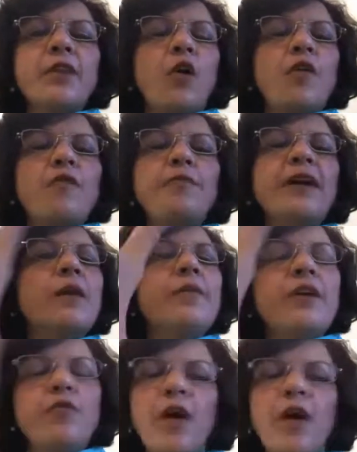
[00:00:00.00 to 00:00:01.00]
of
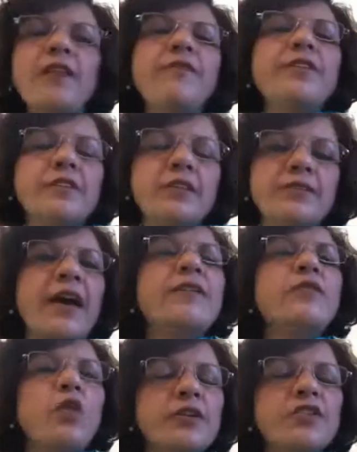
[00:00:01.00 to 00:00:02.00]
becoming one with the
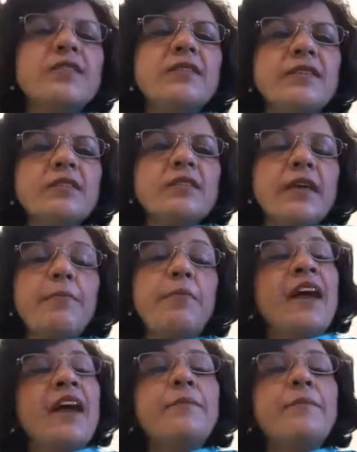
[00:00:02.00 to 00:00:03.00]
divine consciousness,
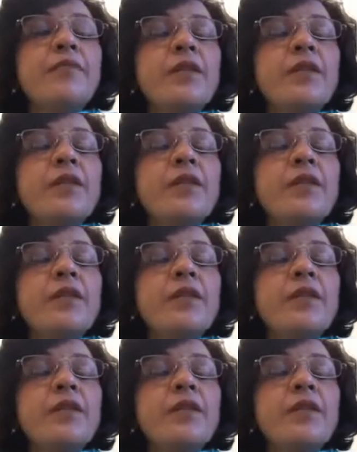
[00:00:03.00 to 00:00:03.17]
my